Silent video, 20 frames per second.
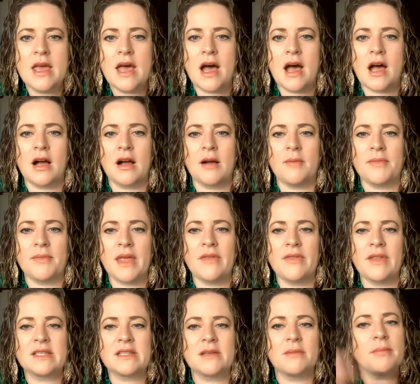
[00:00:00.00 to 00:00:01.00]
And
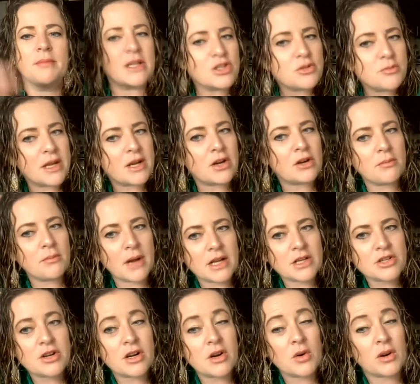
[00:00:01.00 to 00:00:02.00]
that's a much better
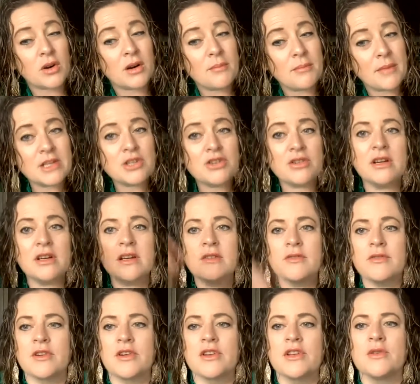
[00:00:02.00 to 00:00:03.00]
mantra or a metric
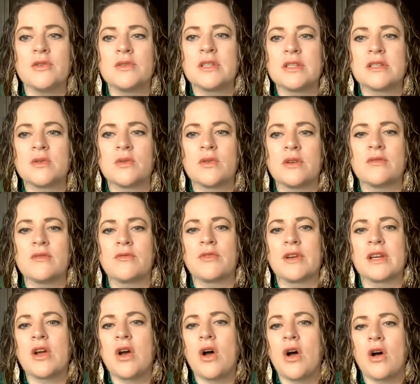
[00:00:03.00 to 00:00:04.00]
for you to sort of
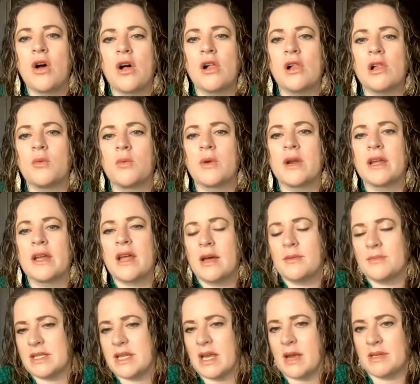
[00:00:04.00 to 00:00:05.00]
recall when it
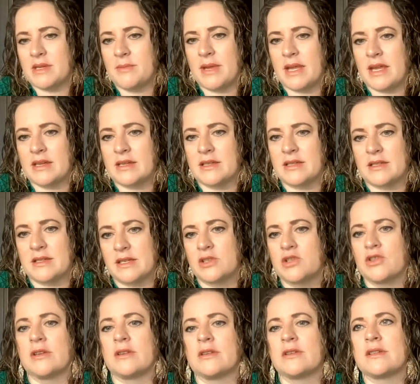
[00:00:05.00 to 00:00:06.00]
comes time to make a
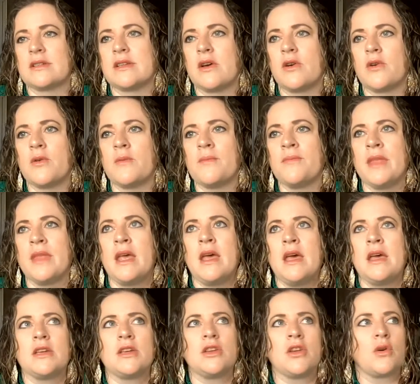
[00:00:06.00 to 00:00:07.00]
decision. So,
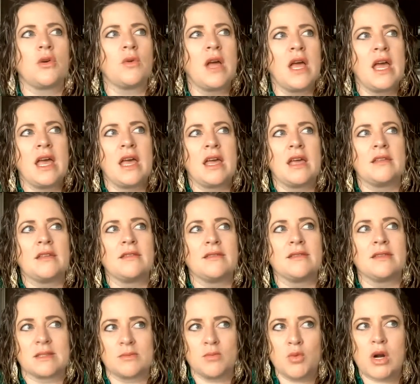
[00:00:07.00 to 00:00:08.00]

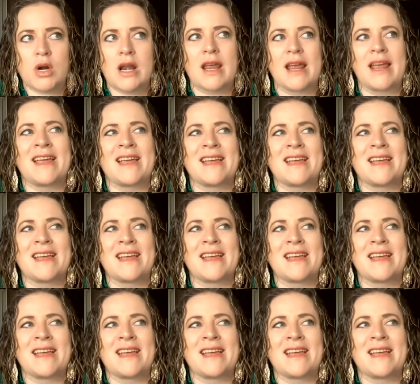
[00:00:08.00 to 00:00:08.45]
this morning,